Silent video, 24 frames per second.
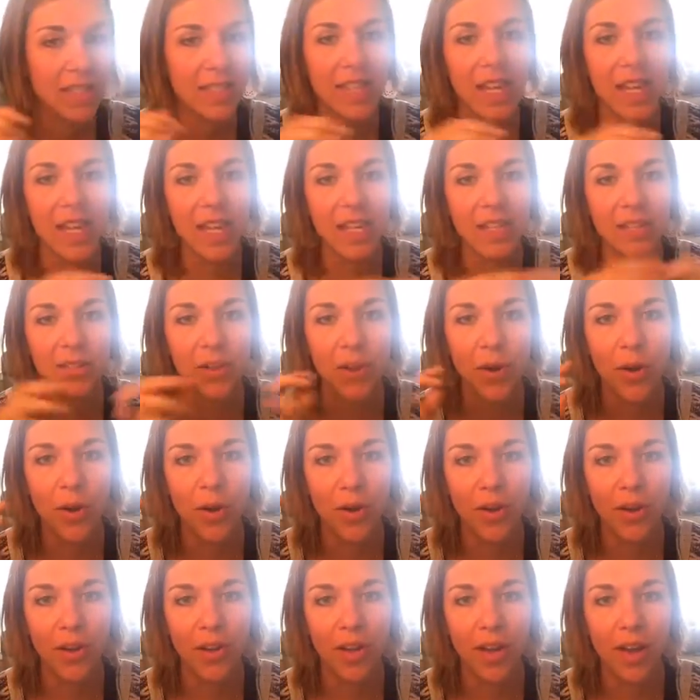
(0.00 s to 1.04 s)
thing. It's
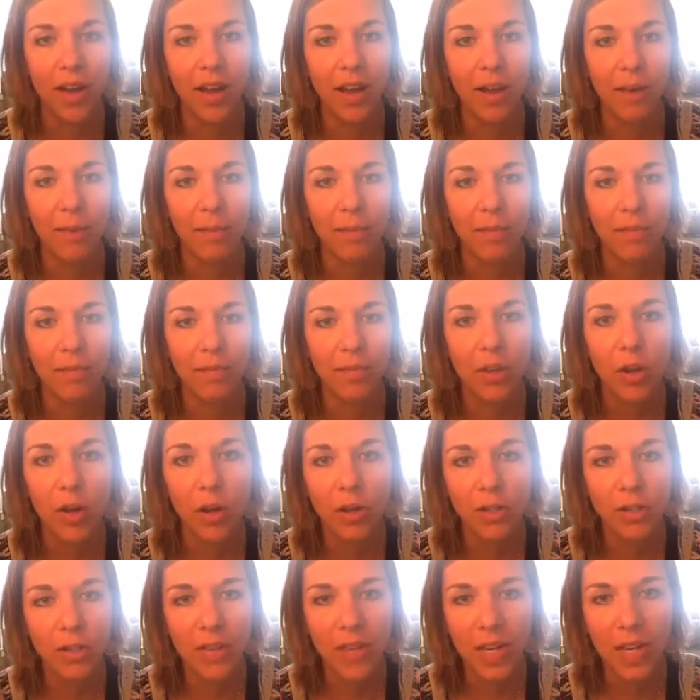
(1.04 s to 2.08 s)
called
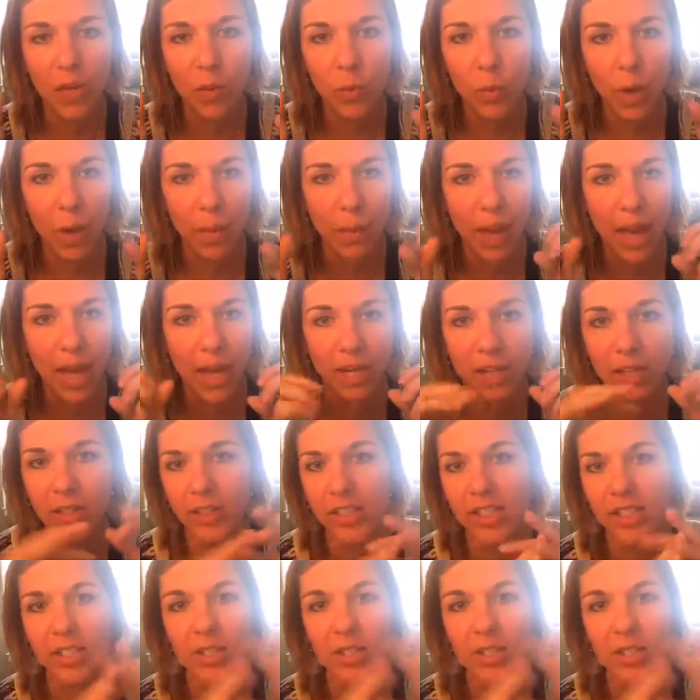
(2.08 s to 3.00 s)
Cultivating What Matters.